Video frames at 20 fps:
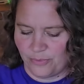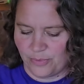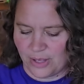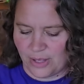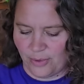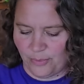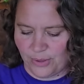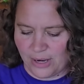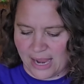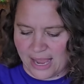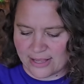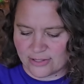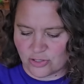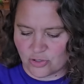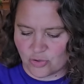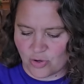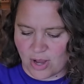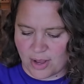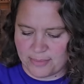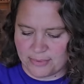while we're at
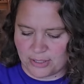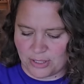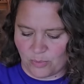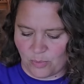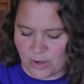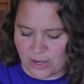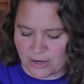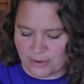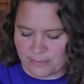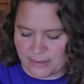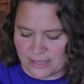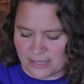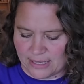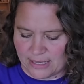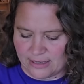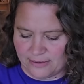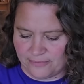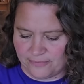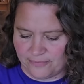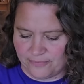strawberry
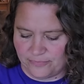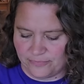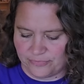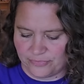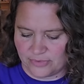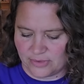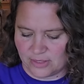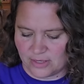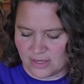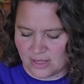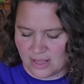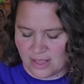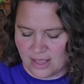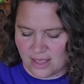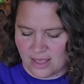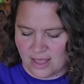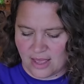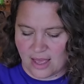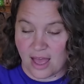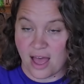watermelon,
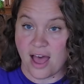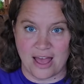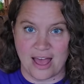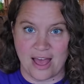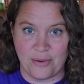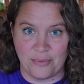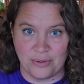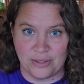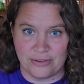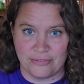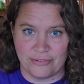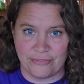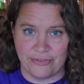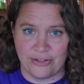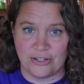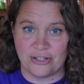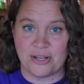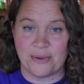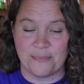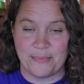I will give a
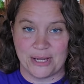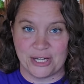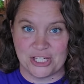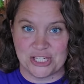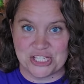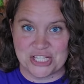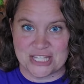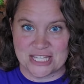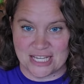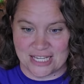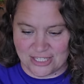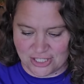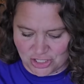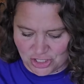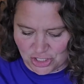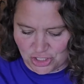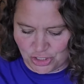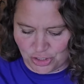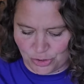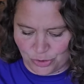fair comparison
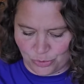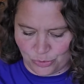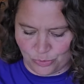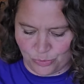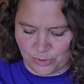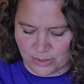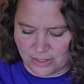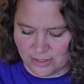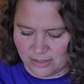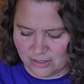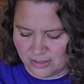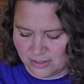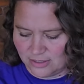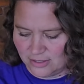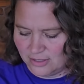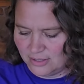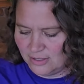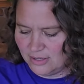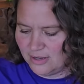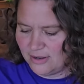to
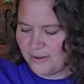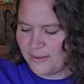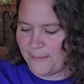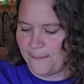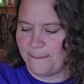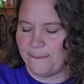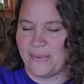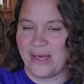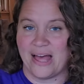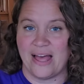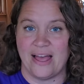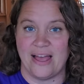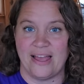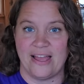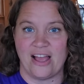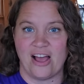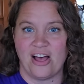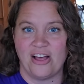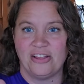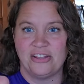
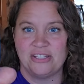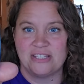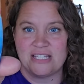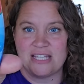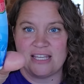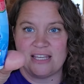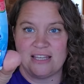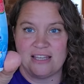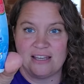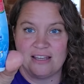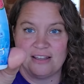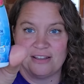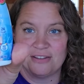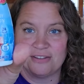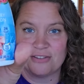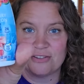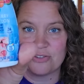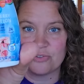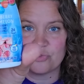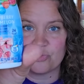my Aldi
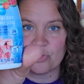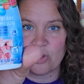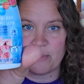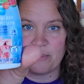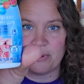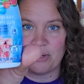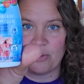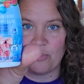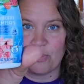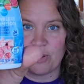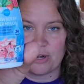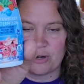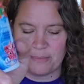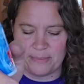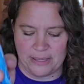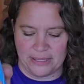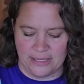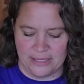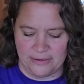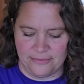strawberry
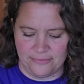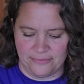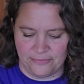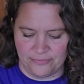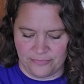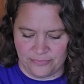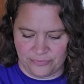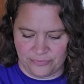watermelon.